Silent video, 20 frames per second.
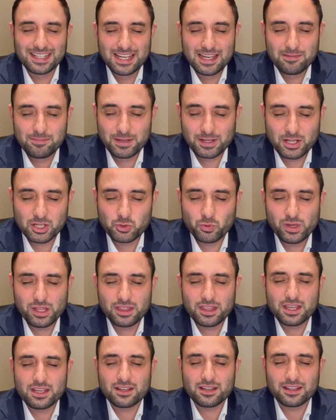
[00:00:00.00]
Because we
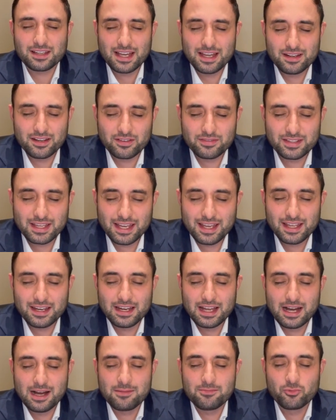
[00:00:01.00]
think again of
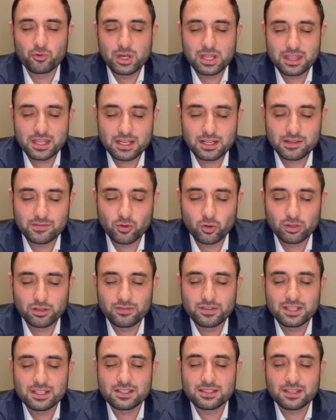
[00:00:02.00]
Gehenna, we think of all of
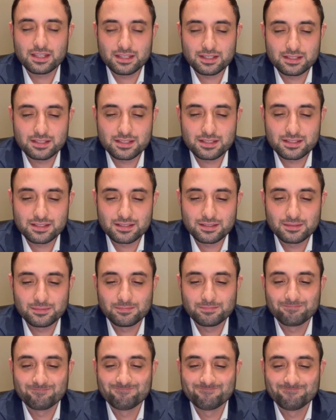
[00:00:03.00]
these things
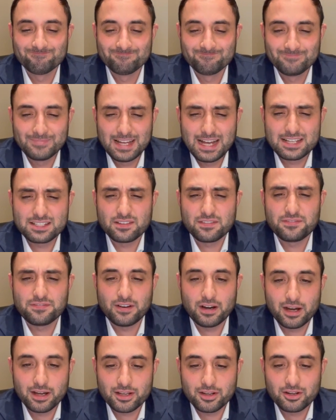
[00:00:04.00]
as a
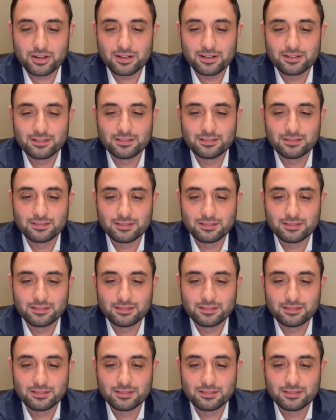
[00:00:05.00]
fire,